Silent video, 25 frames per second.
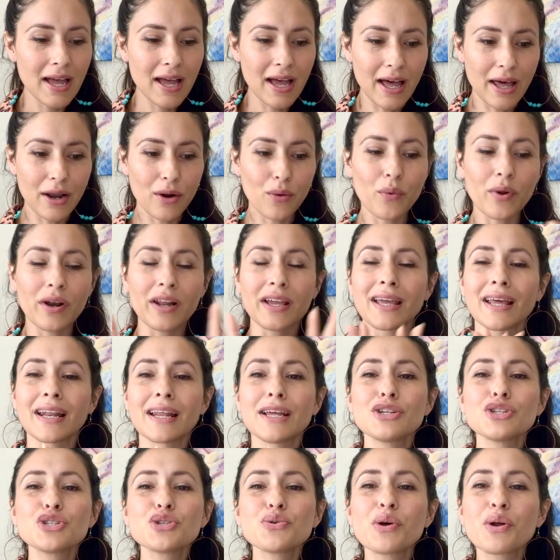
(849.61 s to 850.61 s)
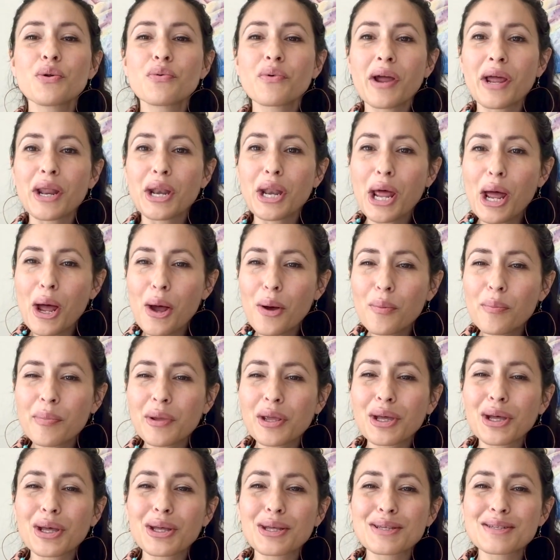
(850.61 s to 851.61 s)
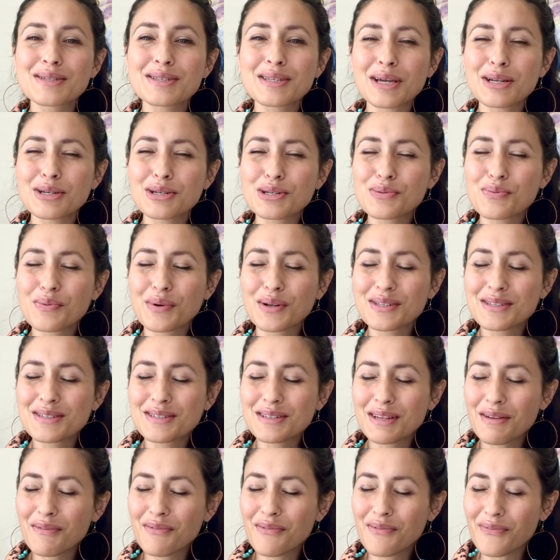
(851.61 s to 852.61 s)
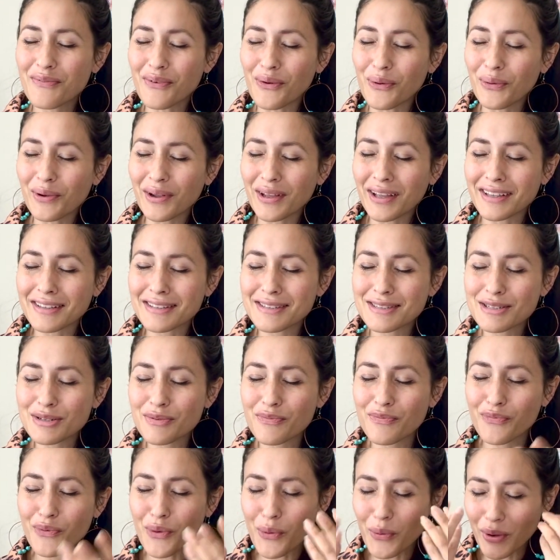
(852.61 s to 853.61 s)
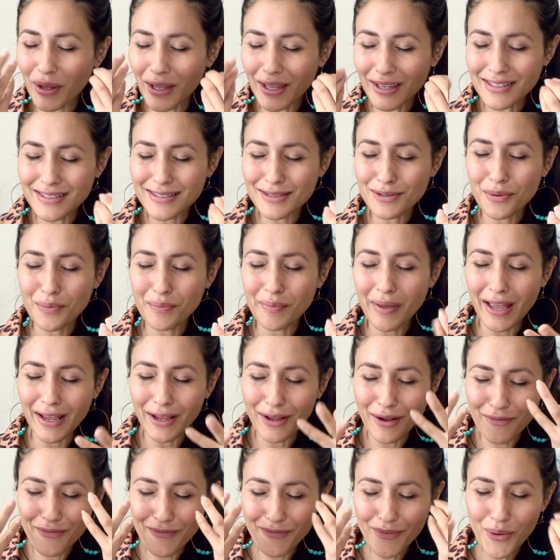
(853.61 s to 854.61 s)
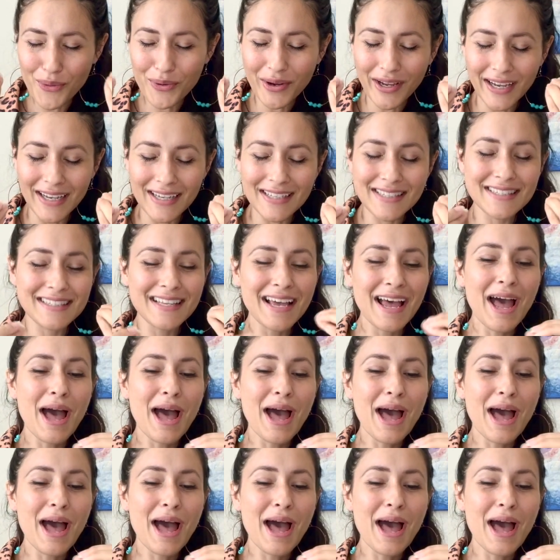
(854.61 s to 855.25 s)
I don't want to get into it right now because I just want to stay focused. Focus, Omega, focus.